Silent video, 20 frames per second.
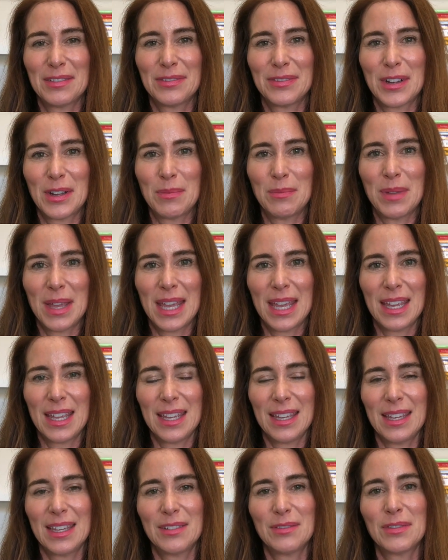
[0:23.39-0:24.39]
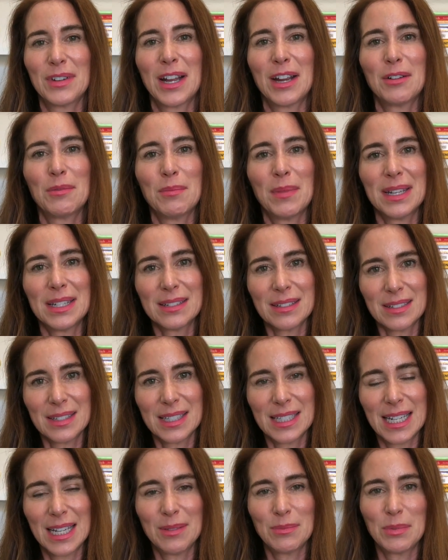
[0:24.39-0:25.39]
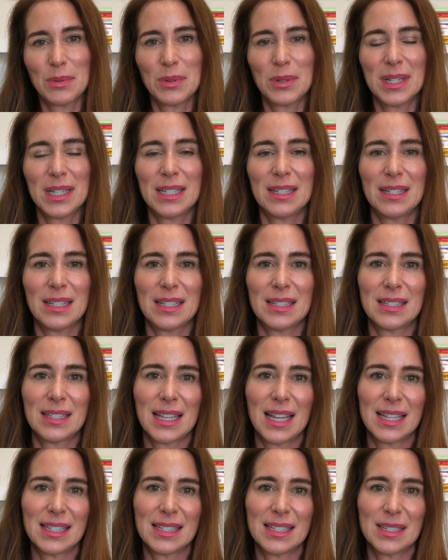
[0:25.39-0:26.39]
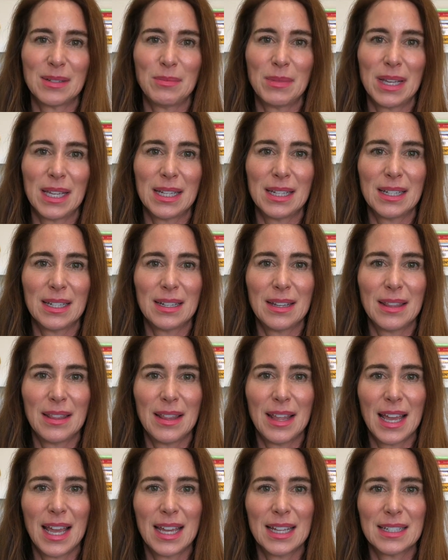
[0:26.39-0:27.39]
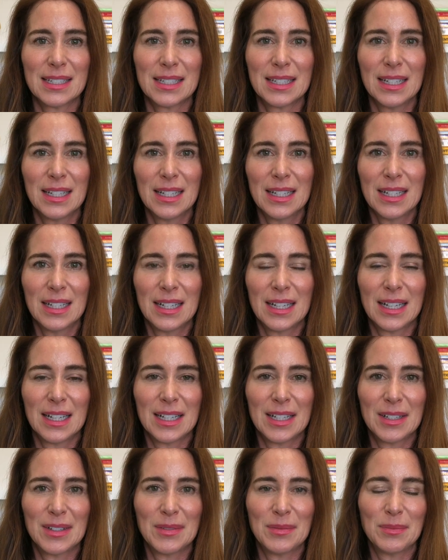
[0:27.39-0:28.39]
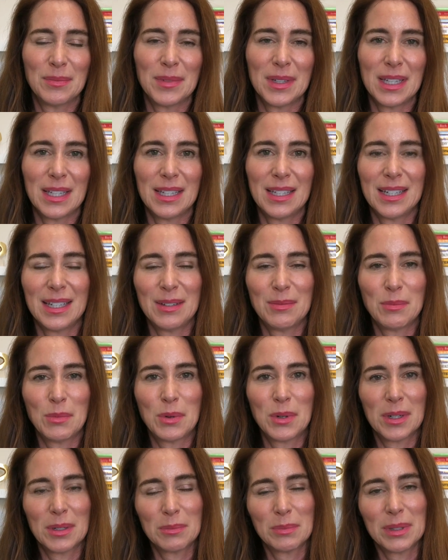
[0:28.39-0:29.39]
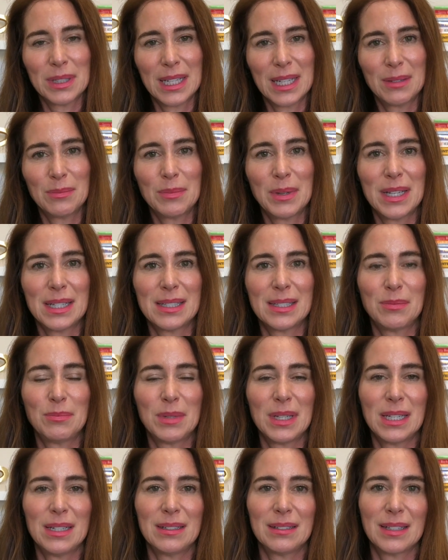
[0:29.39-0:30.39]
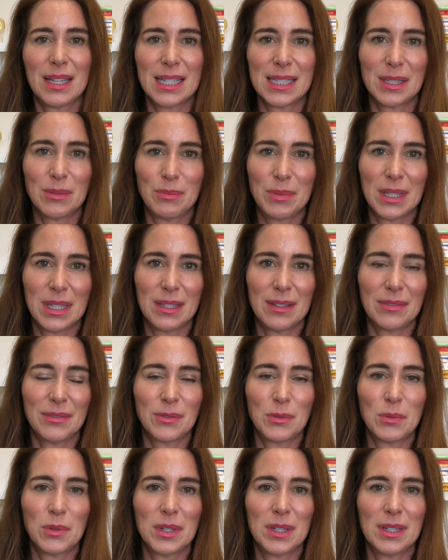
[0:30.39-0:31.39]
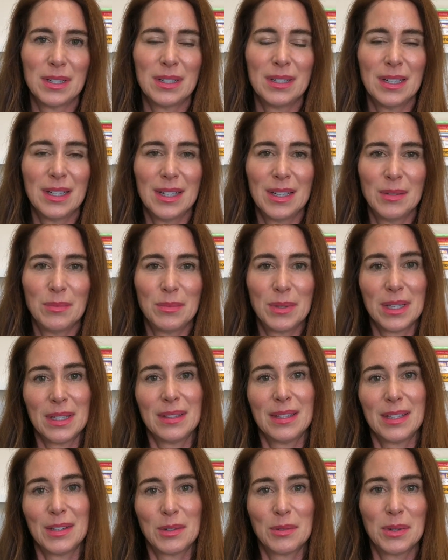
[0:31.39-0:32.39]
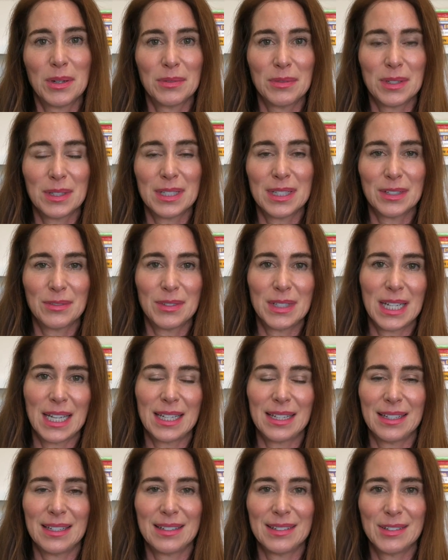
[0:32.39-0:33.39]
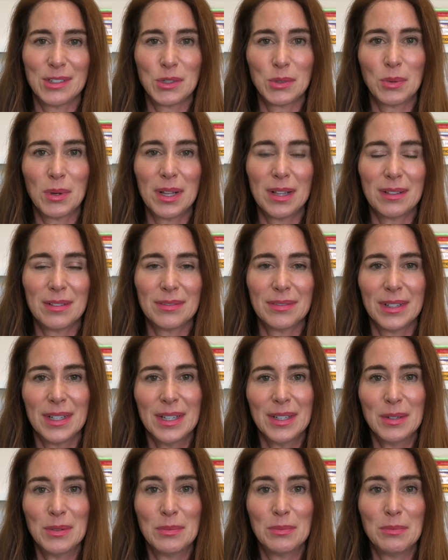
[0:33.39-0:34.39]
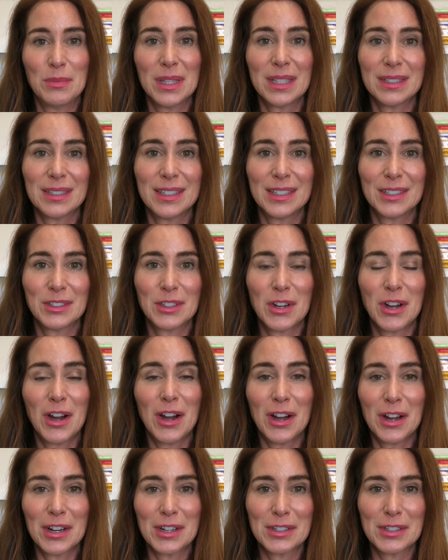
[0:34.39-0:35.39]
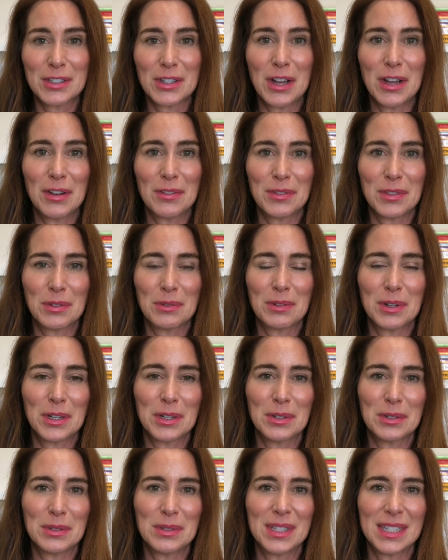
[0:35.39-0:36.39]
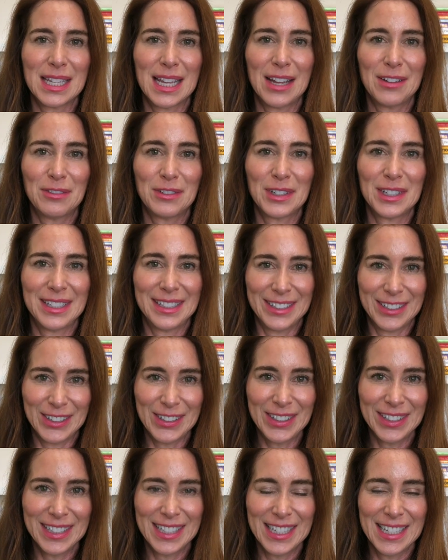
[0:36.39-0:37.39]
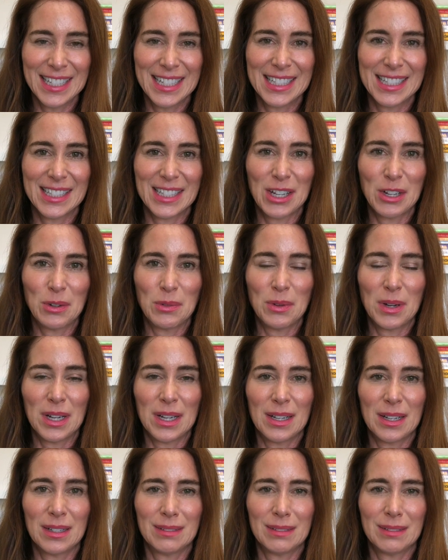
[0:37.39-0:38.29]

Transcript: From an environmental standpoint, it's estimated that eating more plant-based meat, less beef, would be the equivalent of taking 12 million cars off the roads every year. So